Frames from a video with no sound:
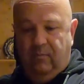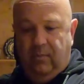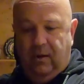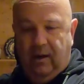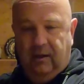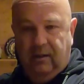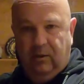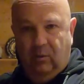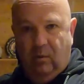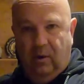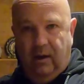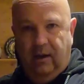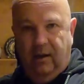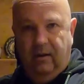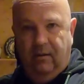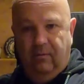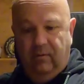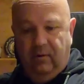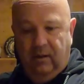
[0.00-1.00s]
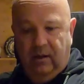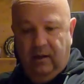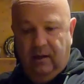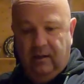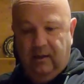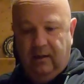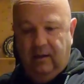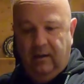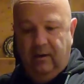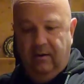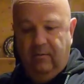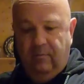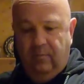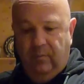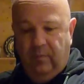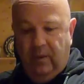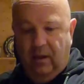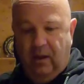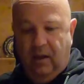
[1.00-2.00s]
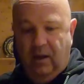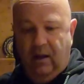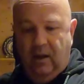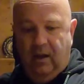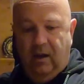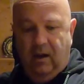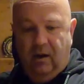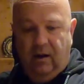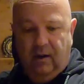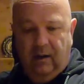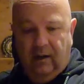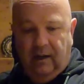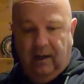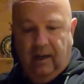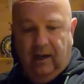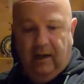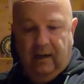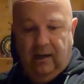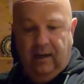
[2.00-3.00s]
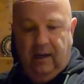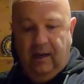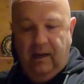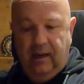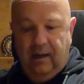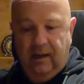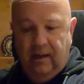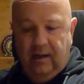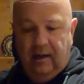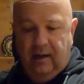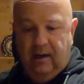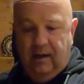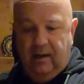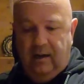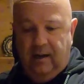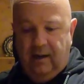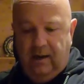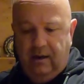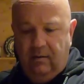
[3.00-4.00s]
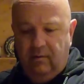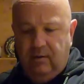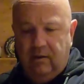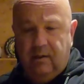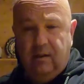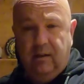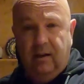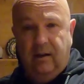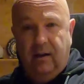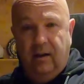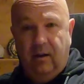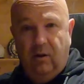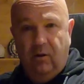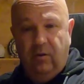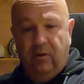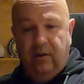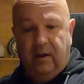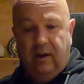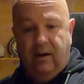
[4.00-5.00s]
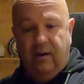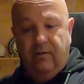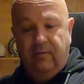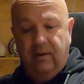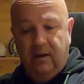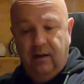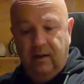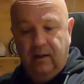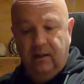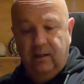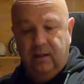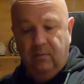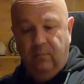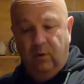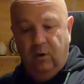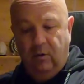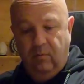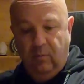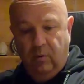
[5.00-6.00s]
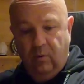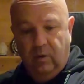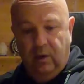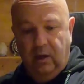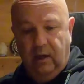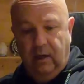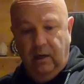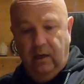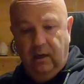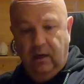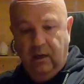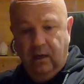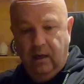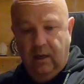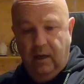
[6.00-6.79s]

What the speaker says: packed away with this. I'm going to get it out on the caravan tomorrow morning